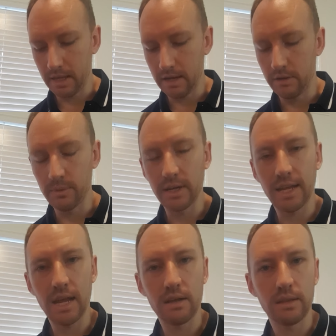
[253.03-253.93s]
And you want to
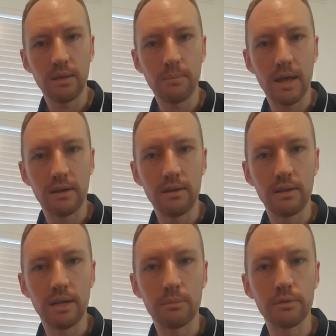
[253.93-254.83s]
count the
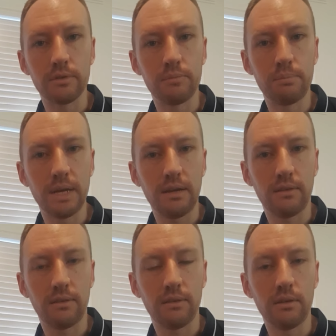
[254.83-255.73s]
number of
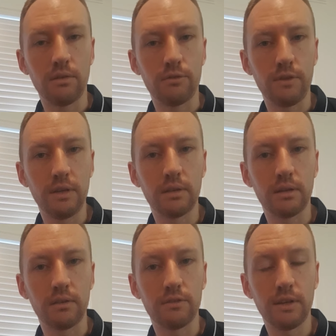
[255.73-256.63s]
beats you feel under
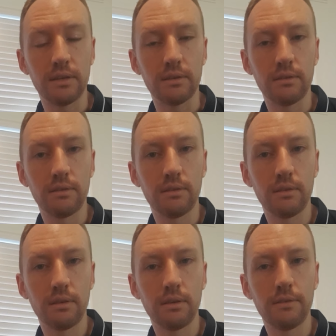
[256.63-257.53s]
your fingers
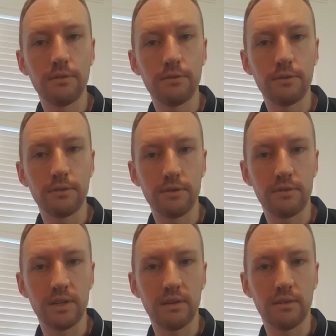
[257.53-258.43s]
for
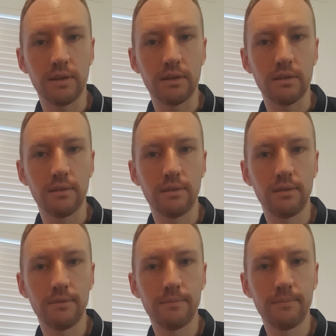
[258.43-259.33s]
15 seconds.
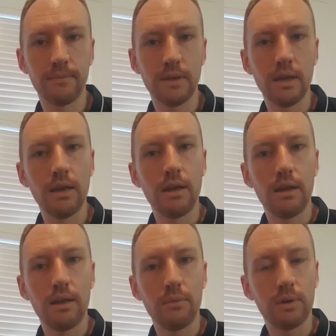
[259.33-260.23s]

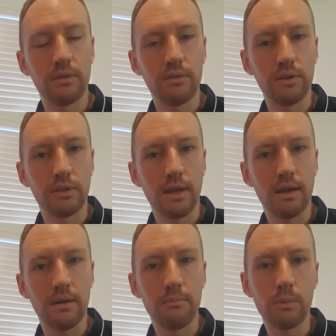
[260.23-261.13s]
Once you've got
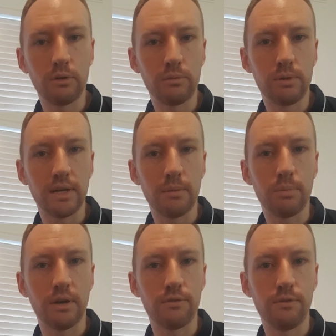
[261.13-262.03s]
that, multiply it
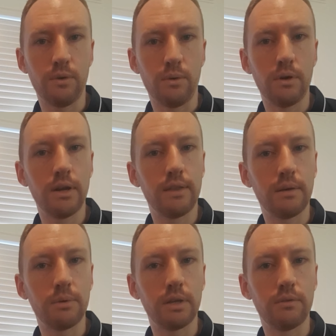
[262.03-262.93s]
by 4, and that
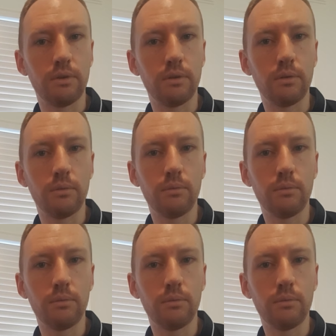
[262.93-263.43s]
will give you